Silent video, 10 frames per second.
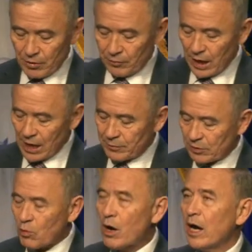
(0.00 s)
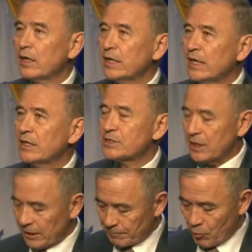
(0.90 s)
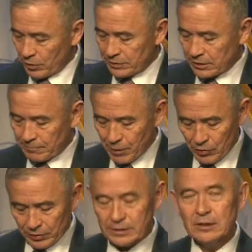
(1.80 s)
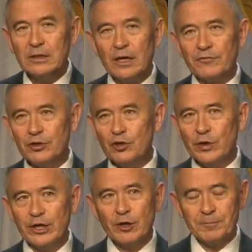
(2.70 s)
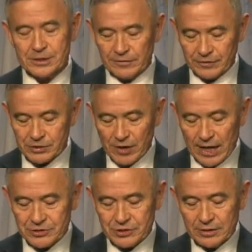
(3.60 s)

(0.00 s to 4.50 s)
reliable Quad is an important component of the new Indo-Pacific strategy.